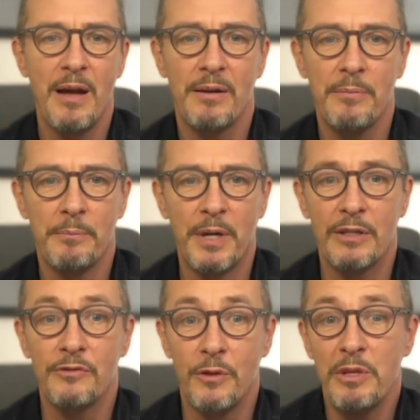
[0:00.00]
But
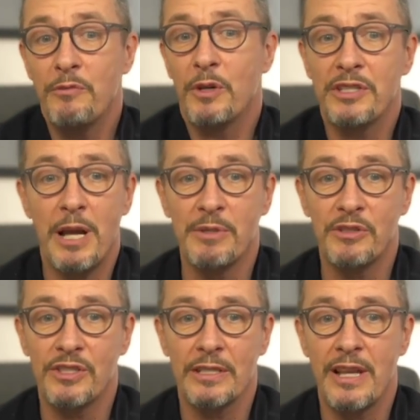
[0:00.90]
it's, for me, for example, it's
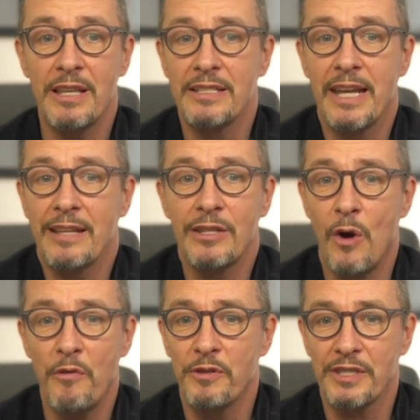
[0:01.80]
just another day in the
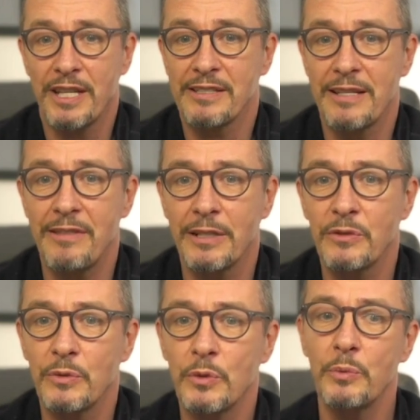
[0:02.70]
office that has nothing
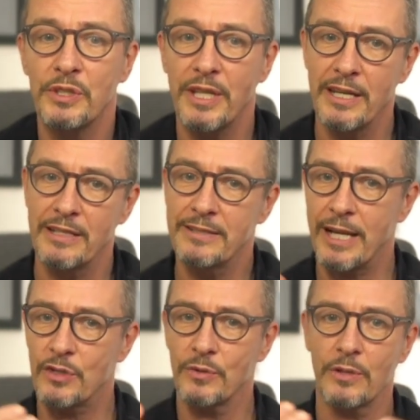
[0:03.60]
to do with any
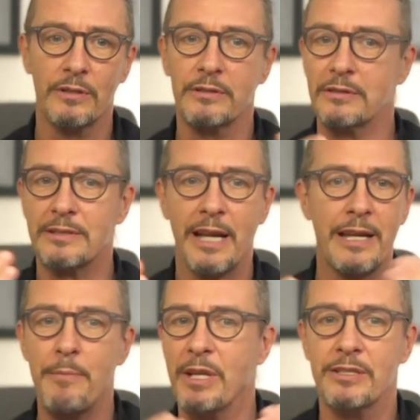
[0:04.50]
sexual
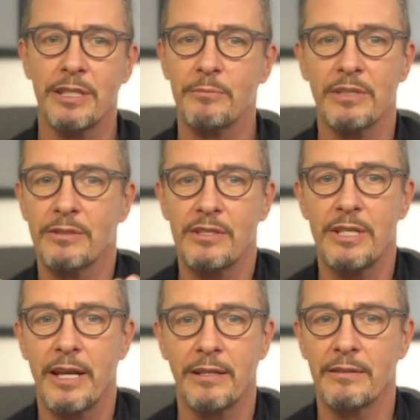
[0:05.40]
dynamics in me. It's just
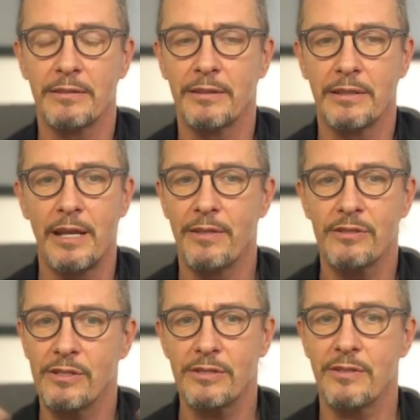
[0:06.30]
like, yeah,
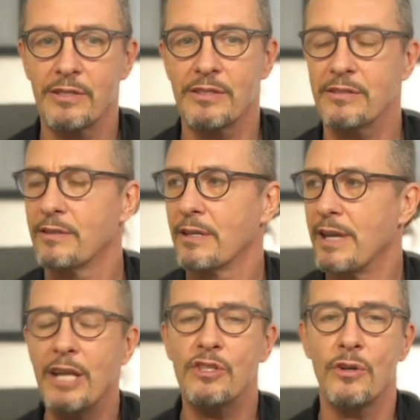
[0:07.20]
this is the
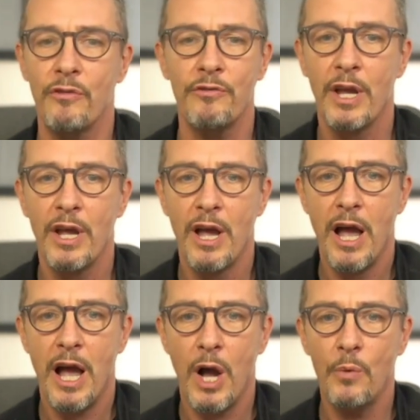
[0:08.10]
nature of
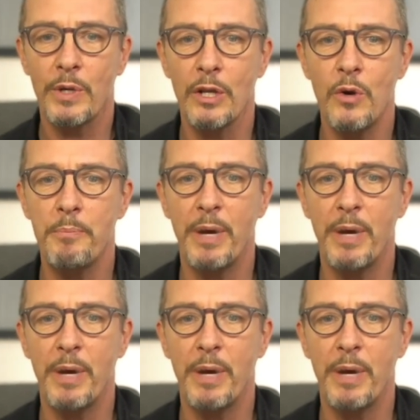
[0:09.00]
how we look.